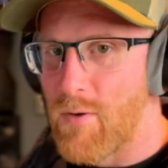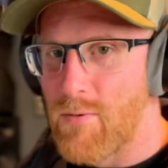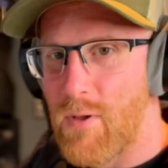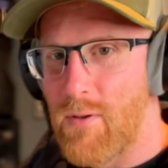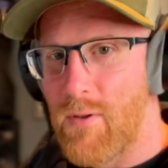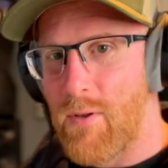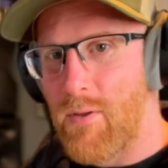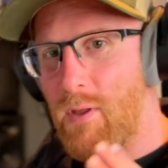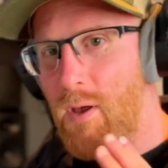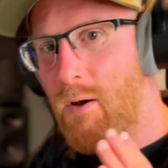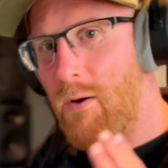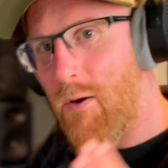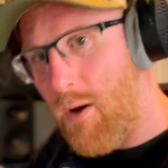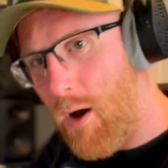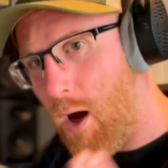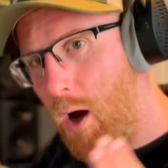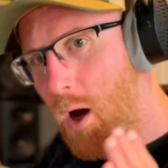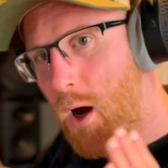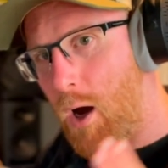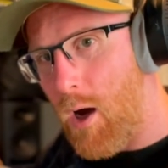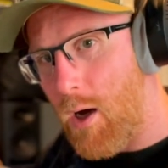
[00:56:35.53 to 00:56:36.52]
rather than
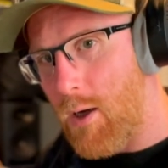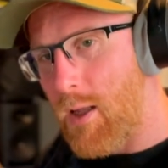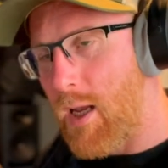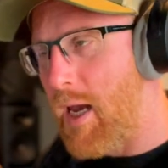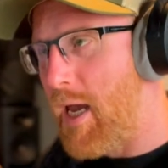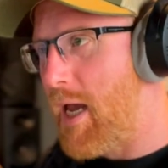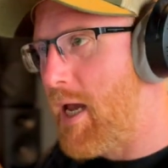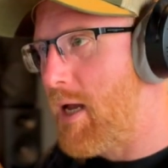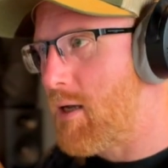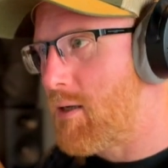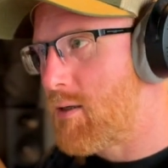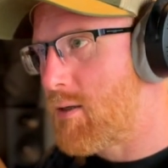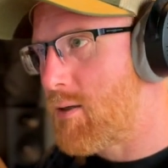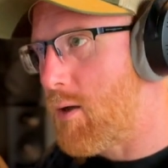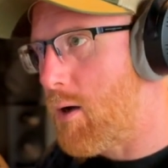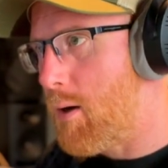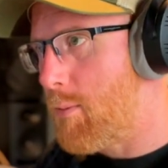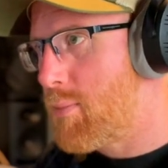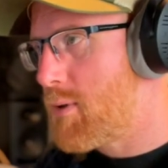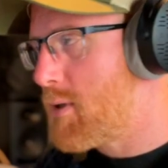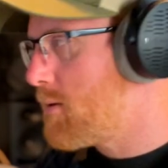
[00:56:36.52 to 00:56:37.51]
the hard
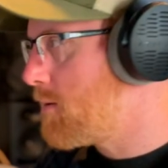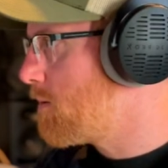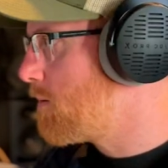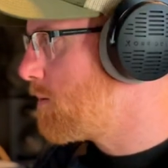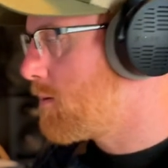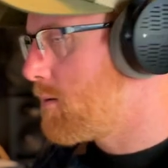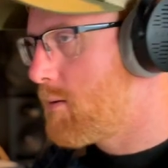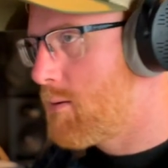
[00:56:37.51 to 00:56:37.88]
hitting stopped.